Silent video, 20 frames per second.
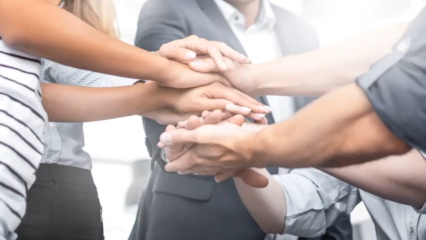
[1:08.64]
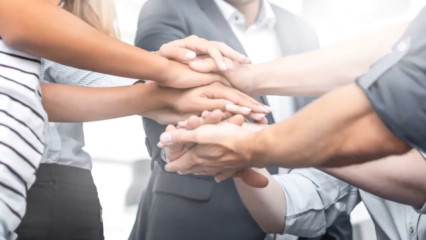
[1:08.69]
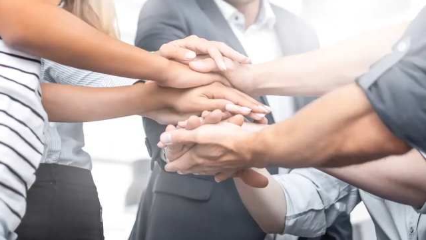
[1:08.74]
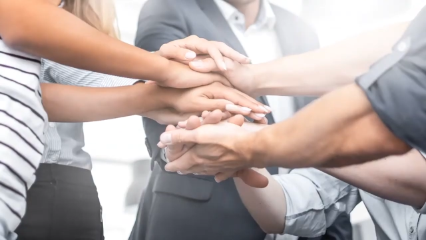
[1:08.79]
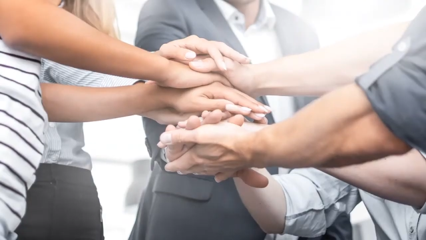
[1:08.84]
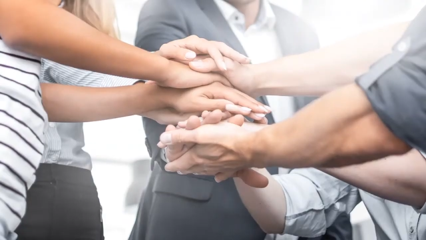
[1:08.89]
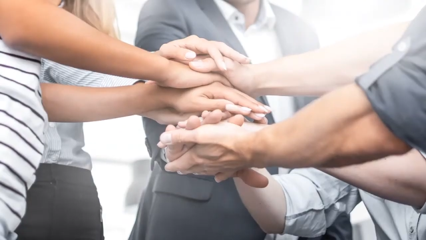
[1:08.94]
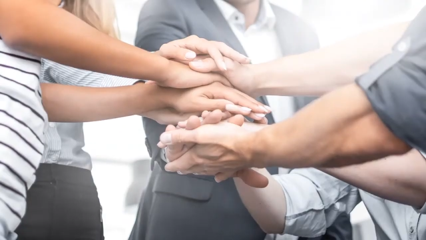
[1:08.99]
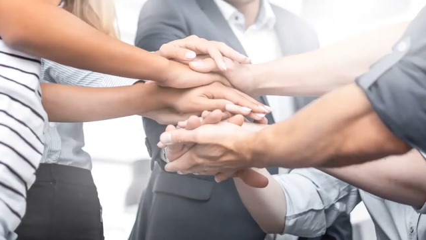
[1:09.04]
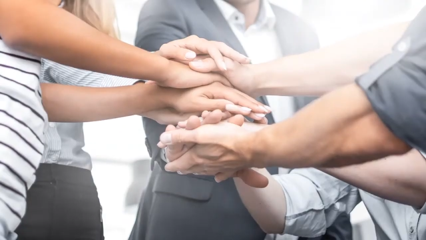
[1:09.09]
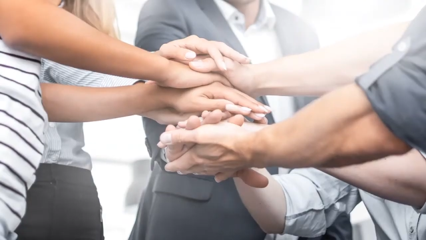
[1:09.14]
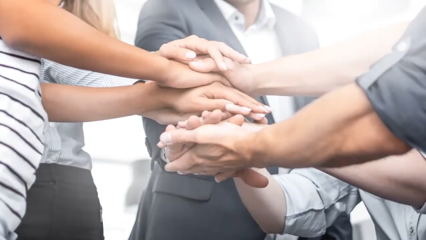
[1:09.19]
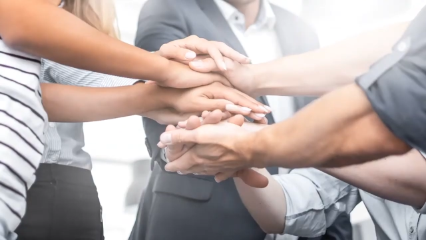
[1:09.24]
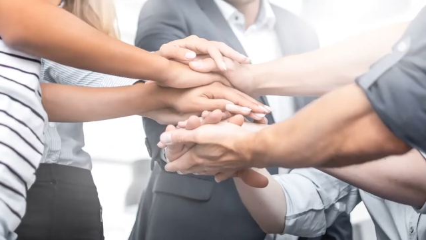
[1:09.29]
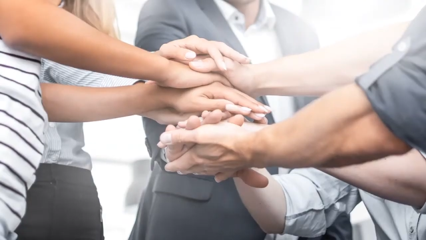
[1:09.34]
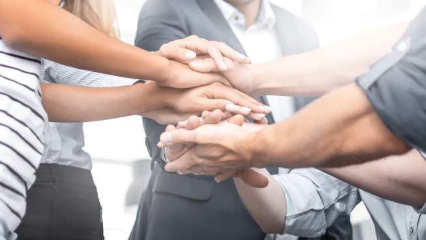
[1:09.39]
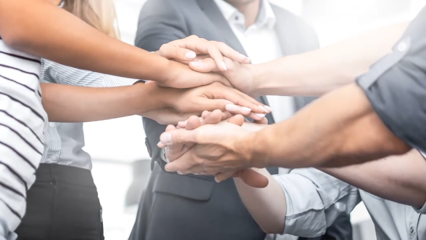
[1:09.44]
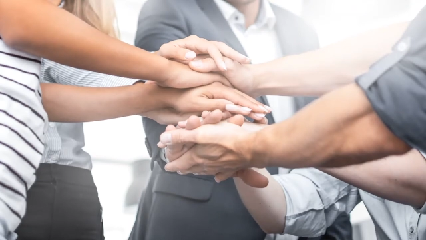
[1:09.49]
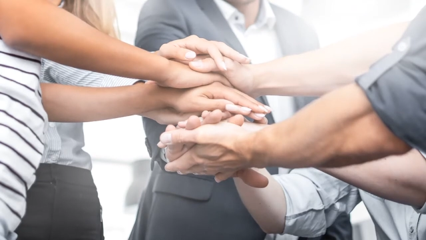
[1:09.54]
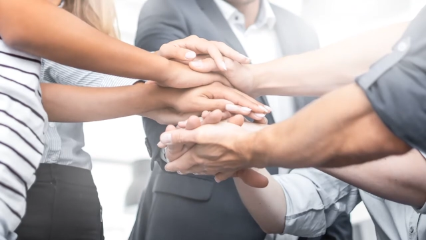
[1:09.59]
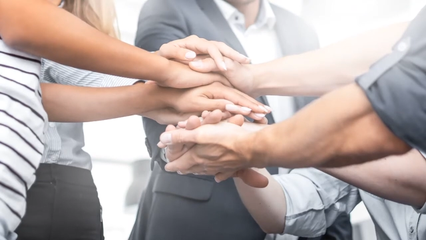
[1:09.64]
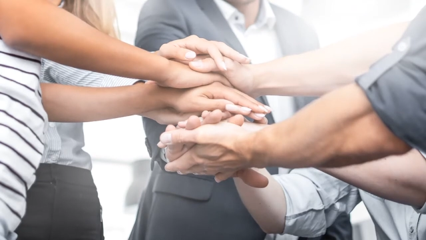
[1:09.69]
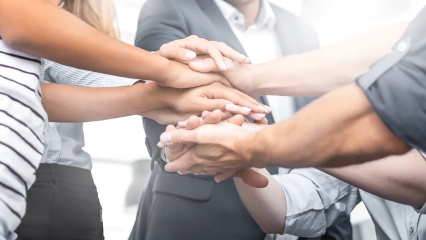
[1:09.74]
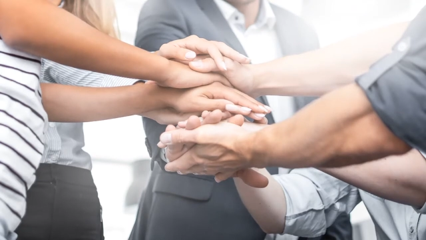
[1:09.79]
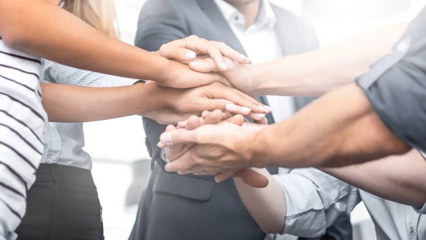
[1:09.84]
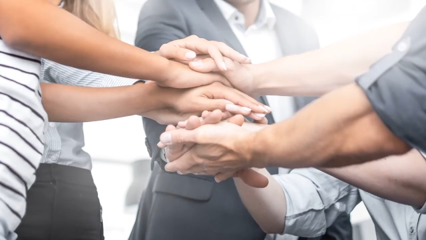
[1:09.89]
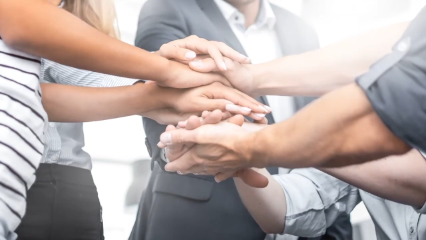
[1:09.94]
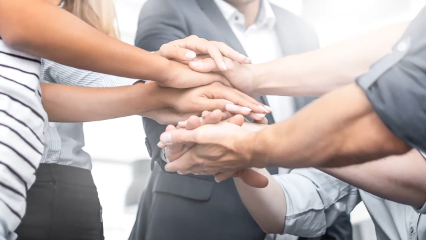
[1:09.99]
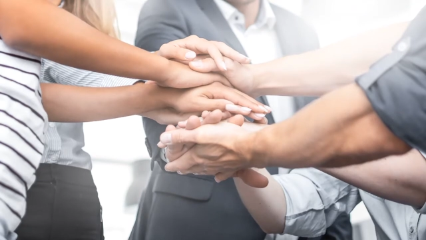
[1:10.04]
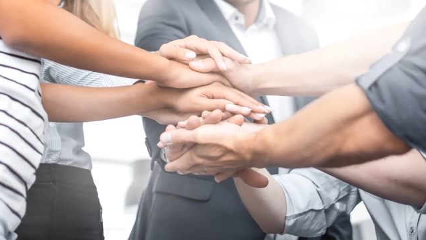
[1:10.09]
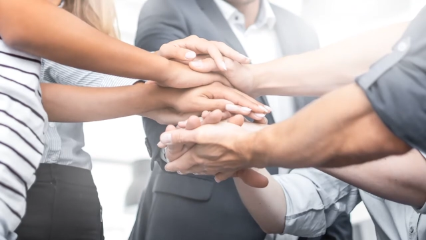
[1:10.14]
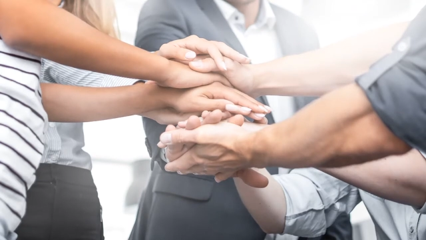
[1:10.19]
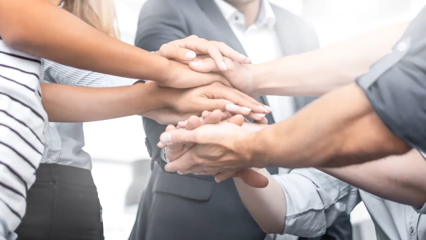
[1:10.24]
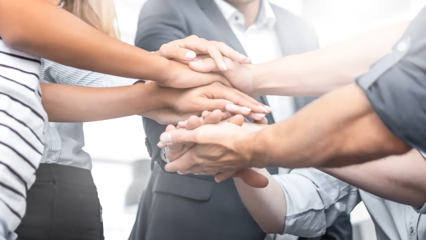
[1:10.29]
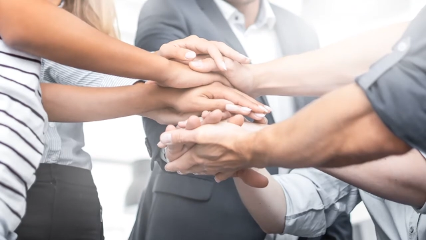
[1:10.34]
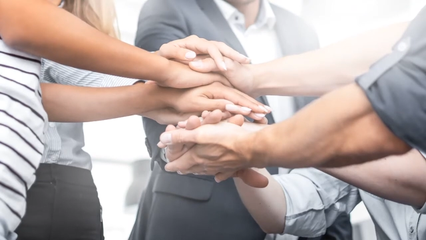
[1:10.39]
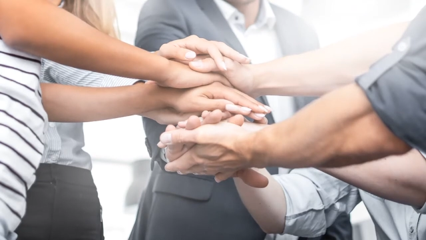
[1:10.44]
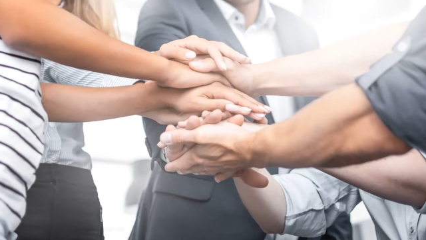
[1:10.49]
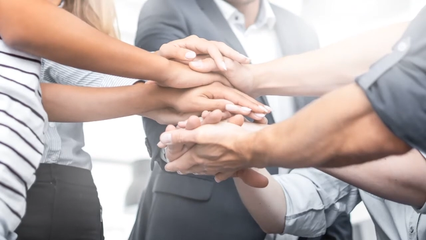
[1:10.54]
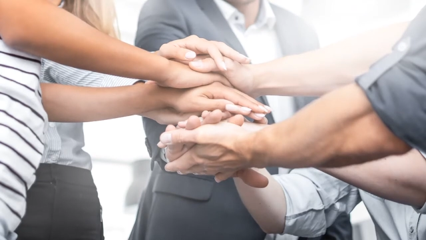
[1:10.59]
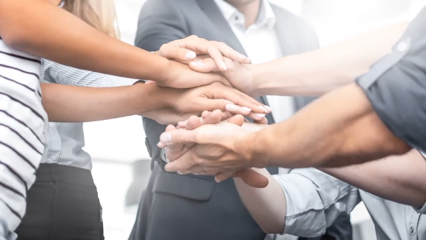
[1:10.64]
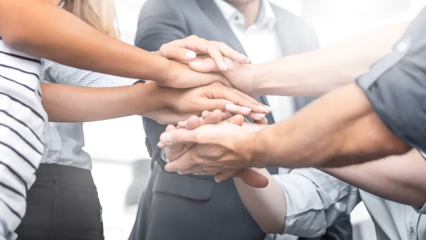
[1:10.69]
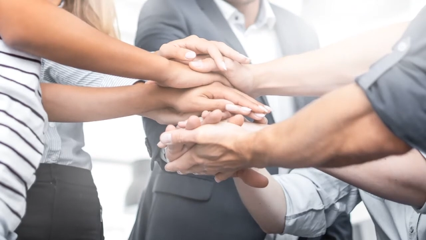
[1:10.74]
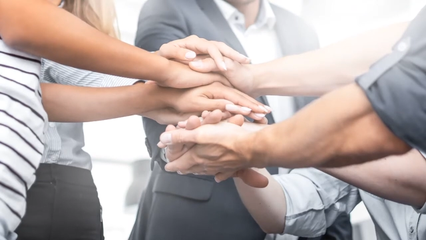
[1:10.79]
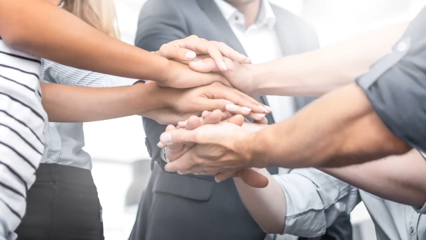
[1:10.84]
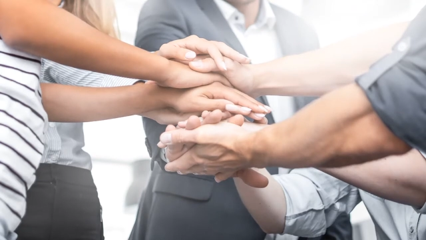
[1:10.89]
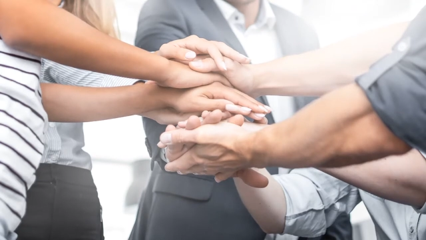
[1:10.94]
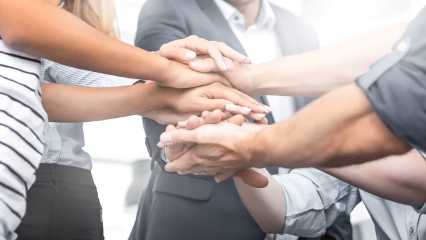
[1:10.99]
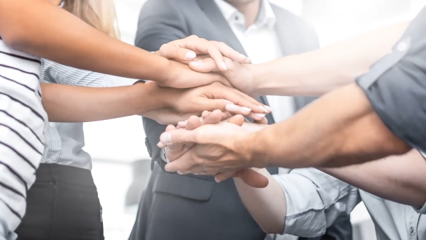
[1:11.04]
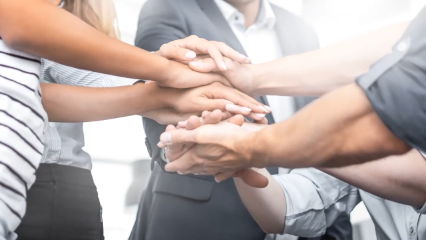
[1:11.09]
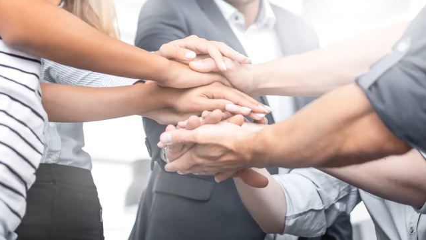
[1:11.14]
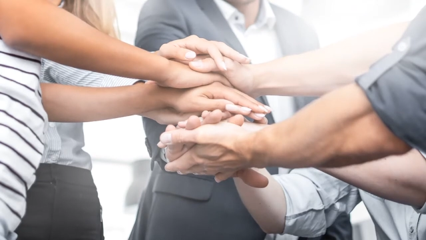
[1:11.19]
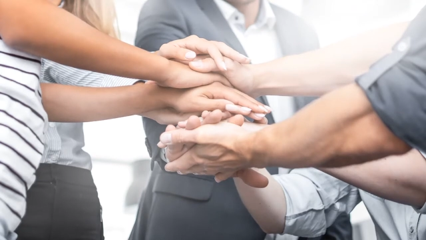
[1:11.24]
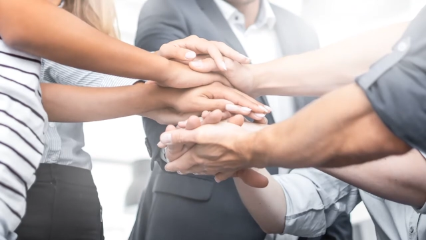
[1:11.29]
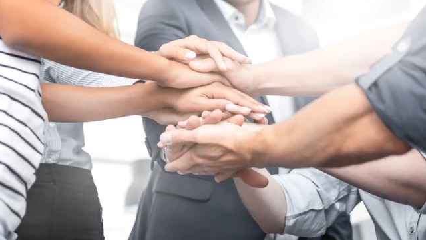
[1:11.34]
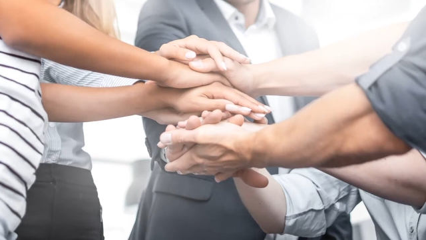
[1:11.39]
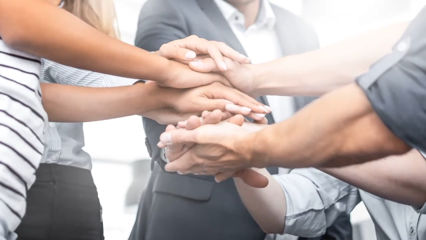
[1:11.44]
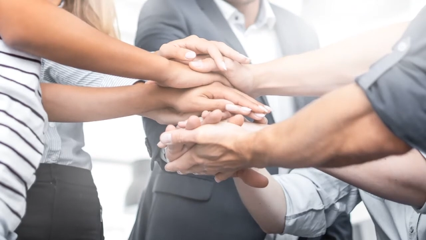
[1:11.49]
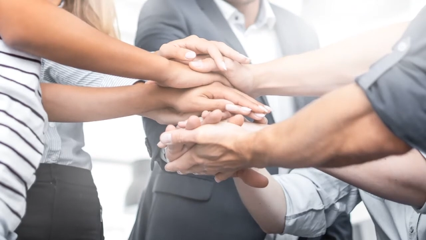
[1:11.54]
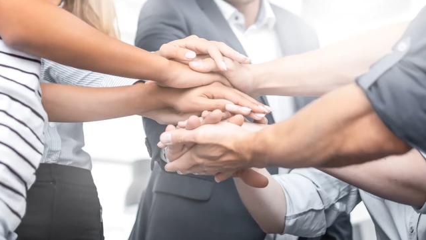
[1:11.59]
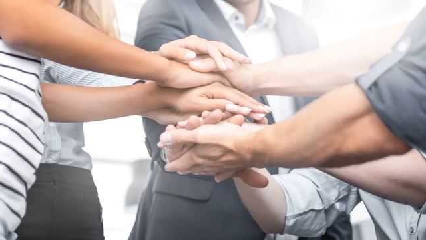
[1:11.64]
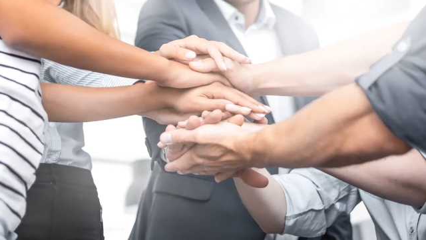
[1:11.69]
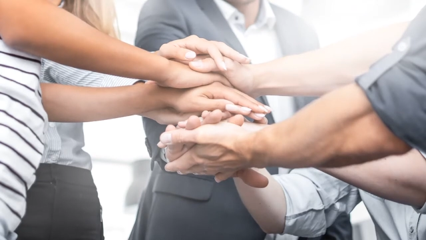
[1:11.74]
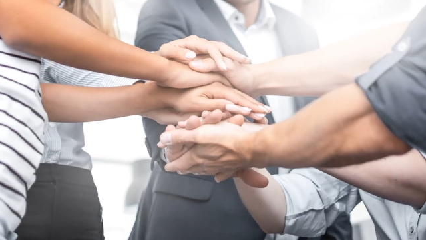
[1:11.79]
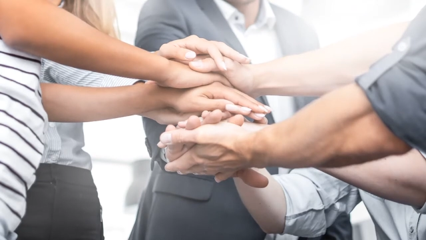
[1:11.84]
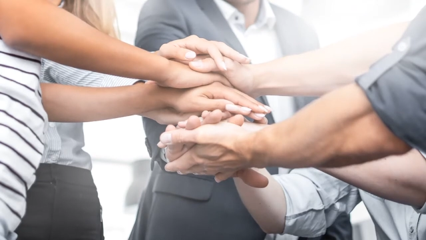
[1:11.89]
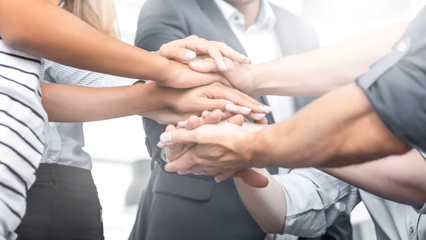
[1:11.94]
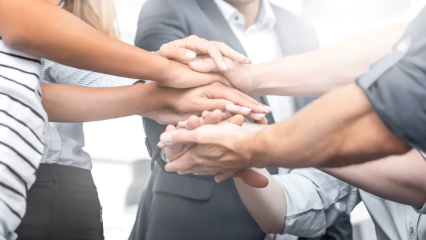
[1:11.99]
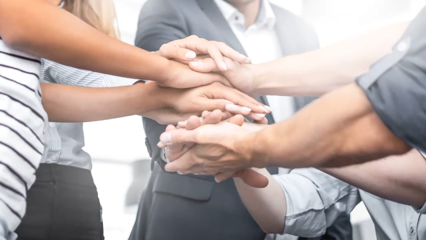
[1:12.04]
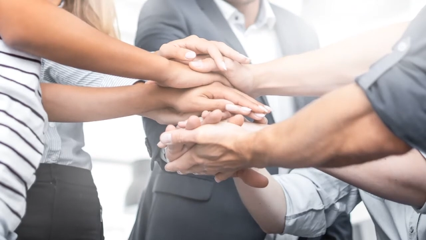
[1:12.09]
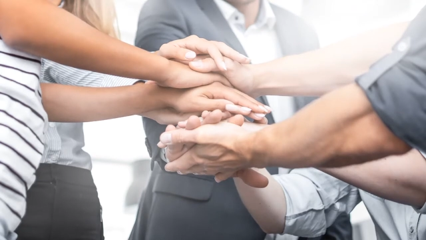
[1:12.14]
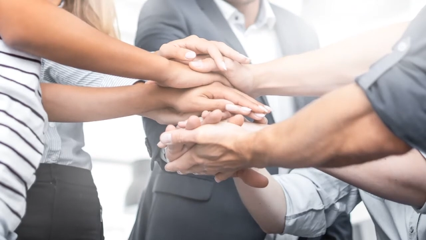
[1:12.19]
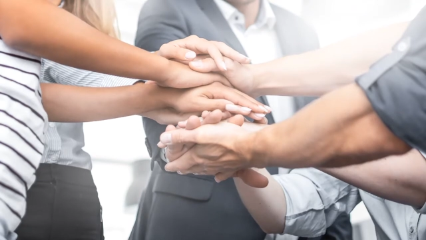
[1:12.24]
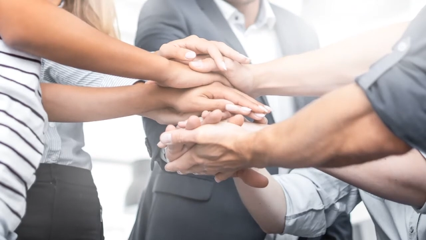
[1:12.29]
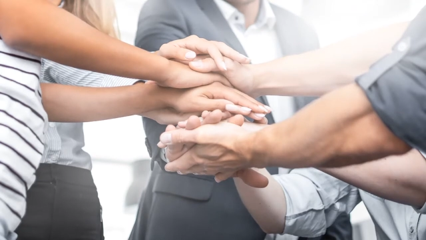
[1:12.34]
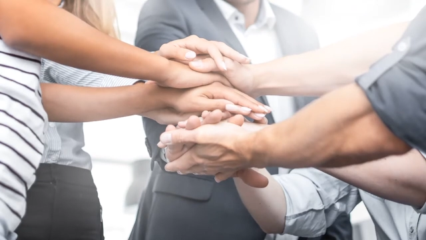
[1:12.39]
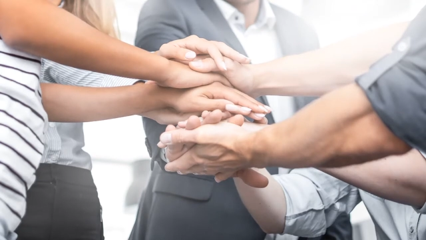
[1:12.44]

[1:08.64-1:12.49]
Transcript: [unreadable: no face in view]